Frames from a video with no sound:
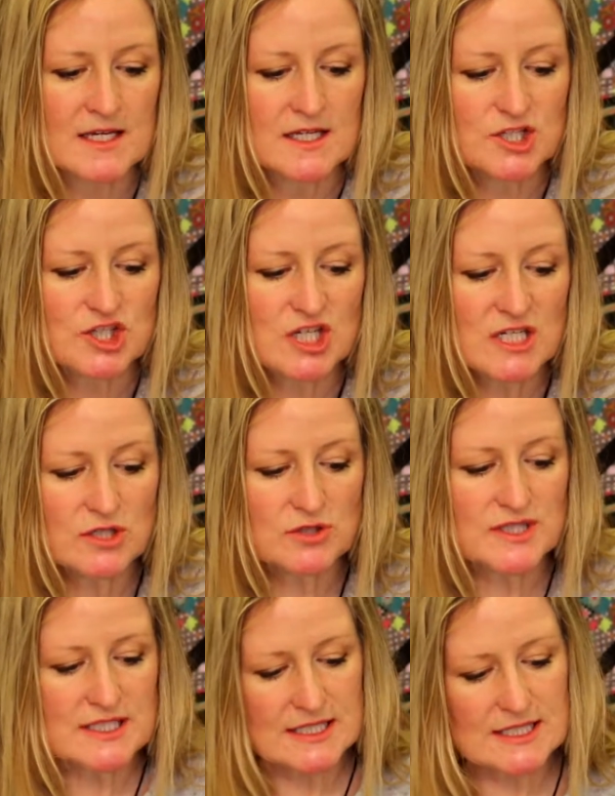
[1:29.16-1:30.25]
She
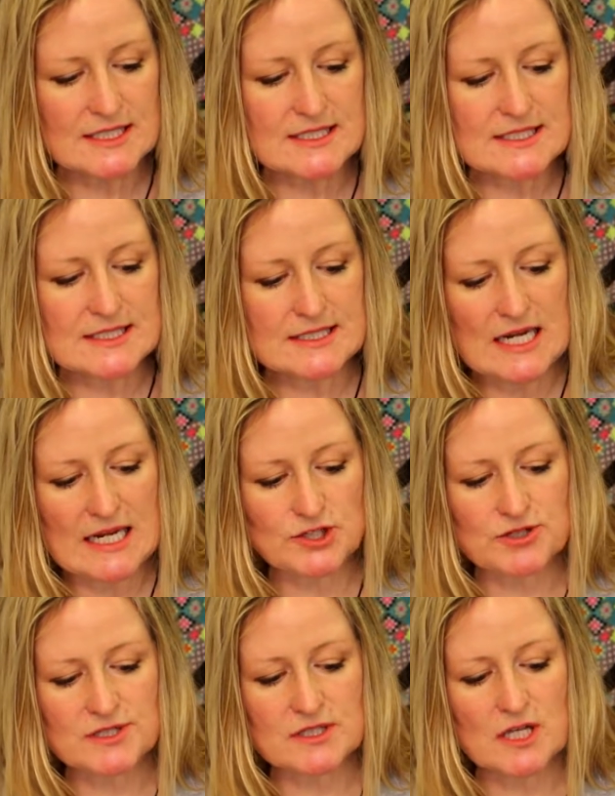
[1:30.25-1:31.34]
uses
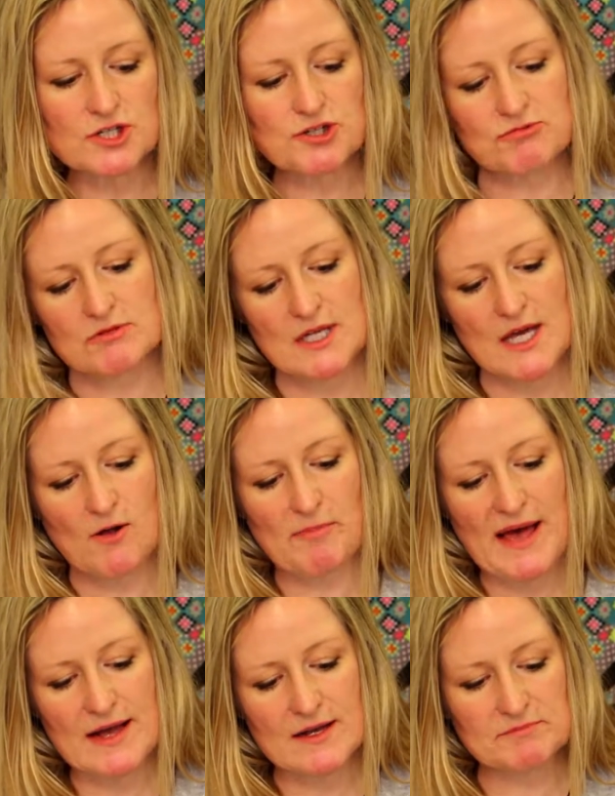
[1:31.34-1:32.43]
Nature's Luxury
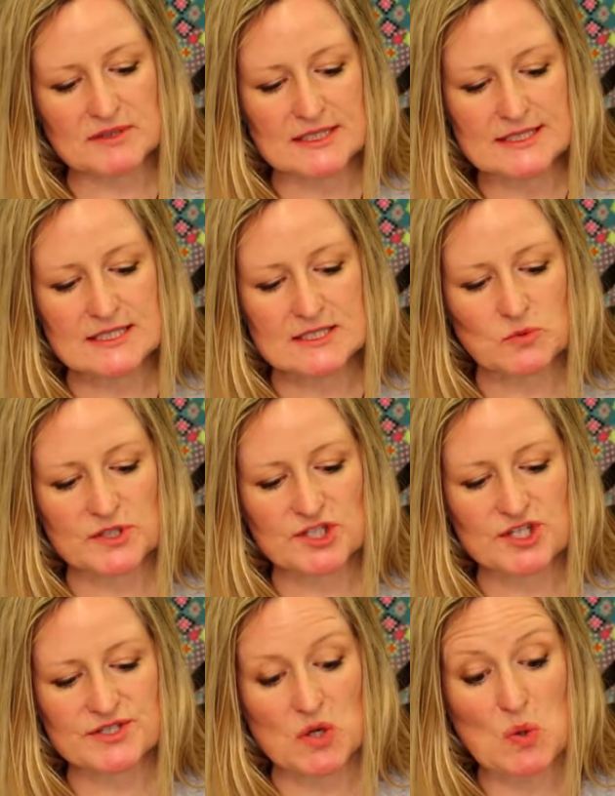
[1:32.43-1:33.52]
Alpaca Bliss, which
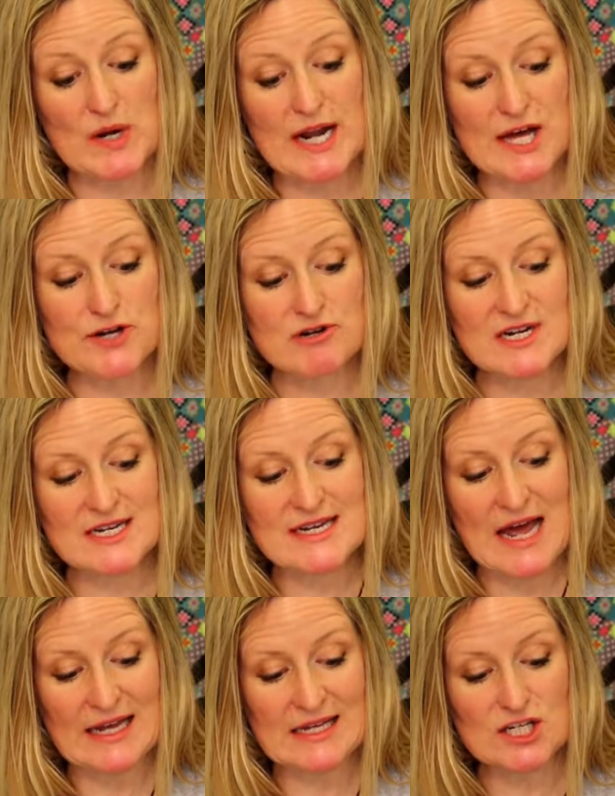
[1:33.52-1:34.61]
is
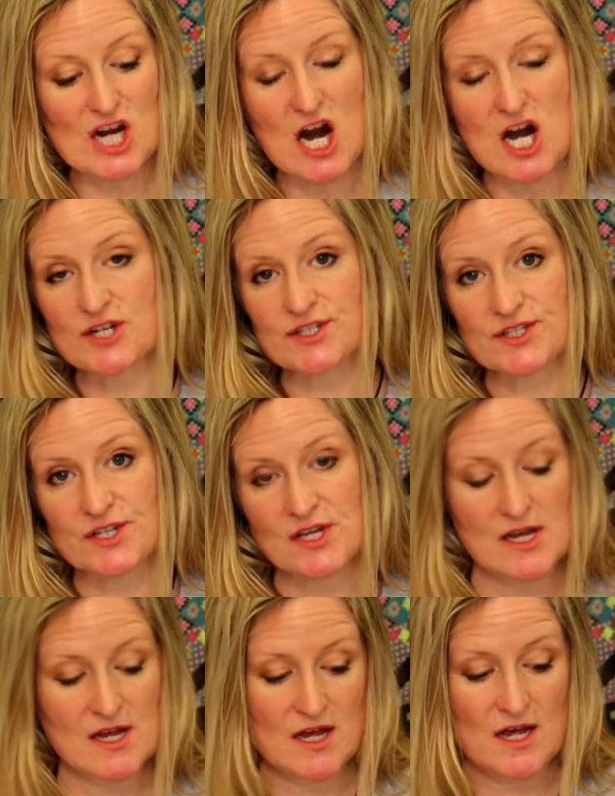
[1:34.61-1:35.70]
109 yards
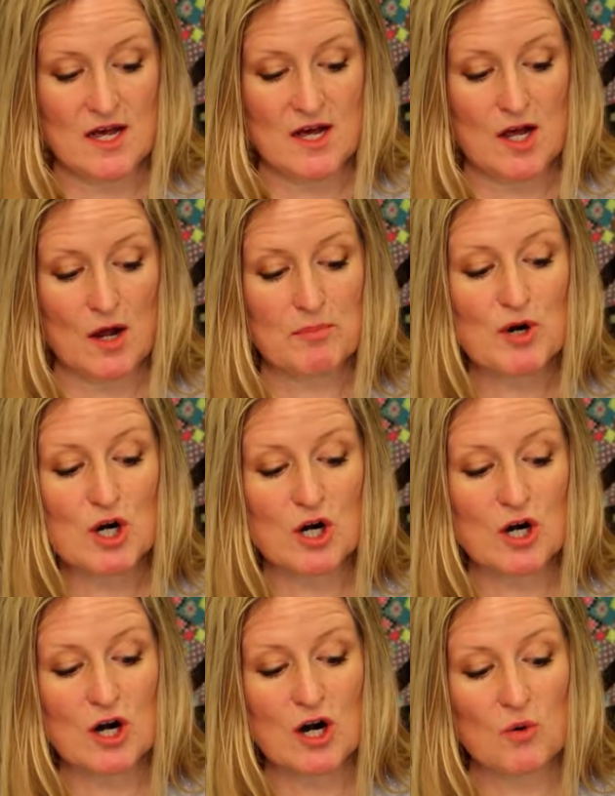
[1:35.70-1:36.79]

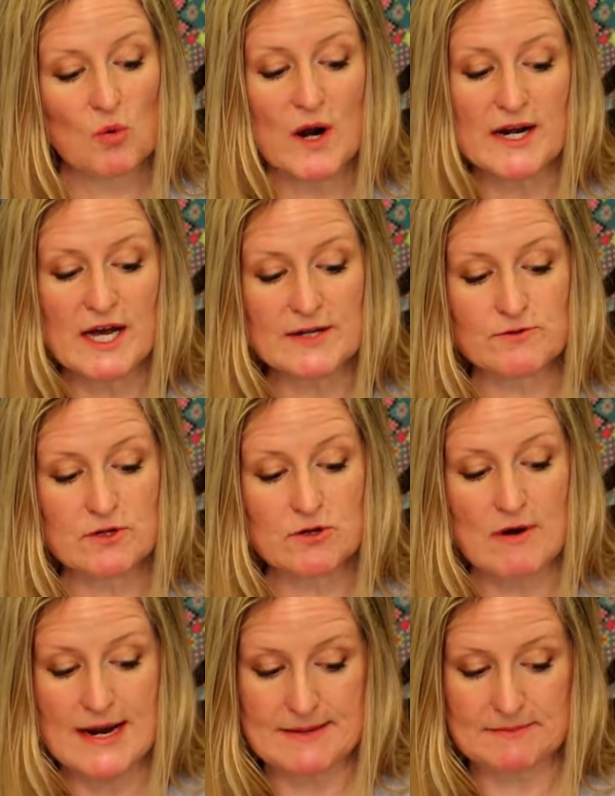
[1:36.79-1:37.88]
per 100
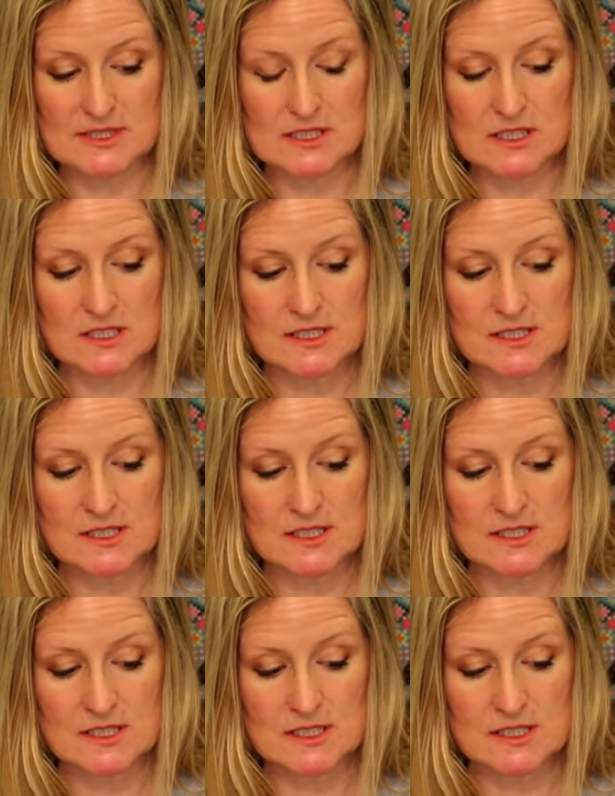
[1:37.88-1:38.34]
grams.